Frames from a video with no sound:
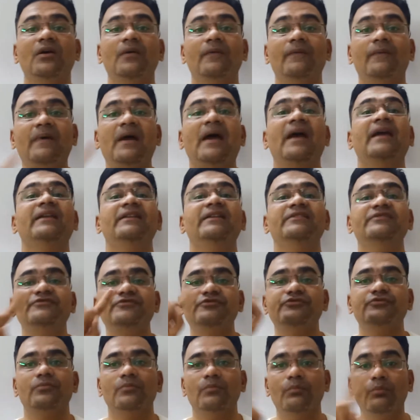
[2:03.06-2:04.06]
fan is
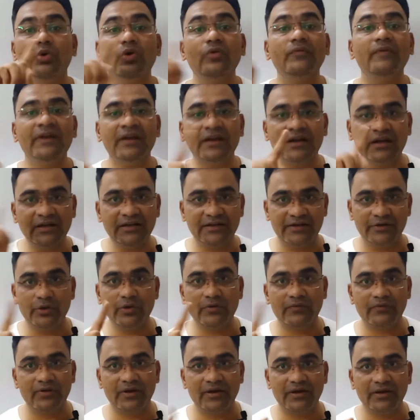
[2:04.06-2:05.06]
moving
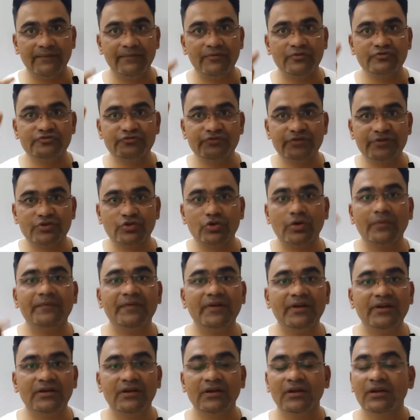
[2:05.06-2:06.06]
continuously and if you switch off
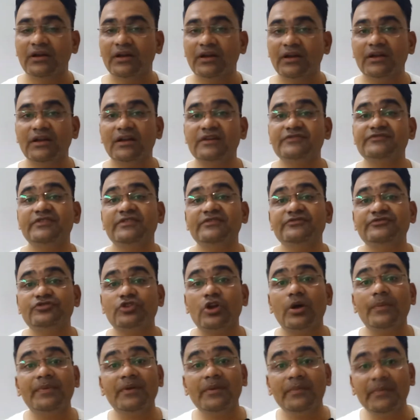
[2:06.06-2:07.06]
it, it doesn't
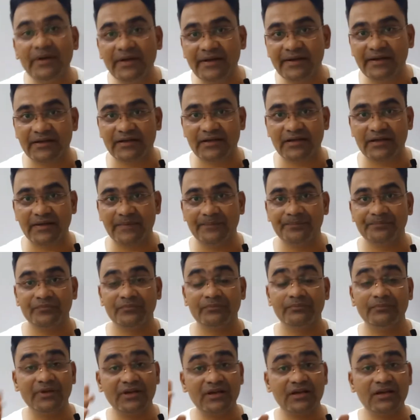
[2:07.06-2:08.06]
stop immediately
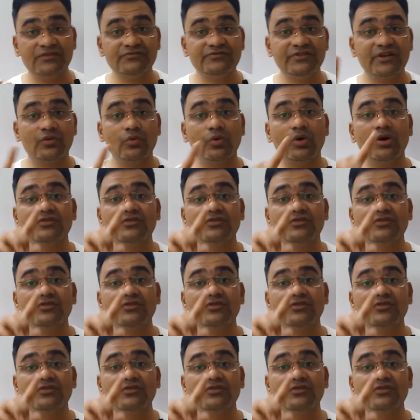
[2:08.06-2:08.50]
because it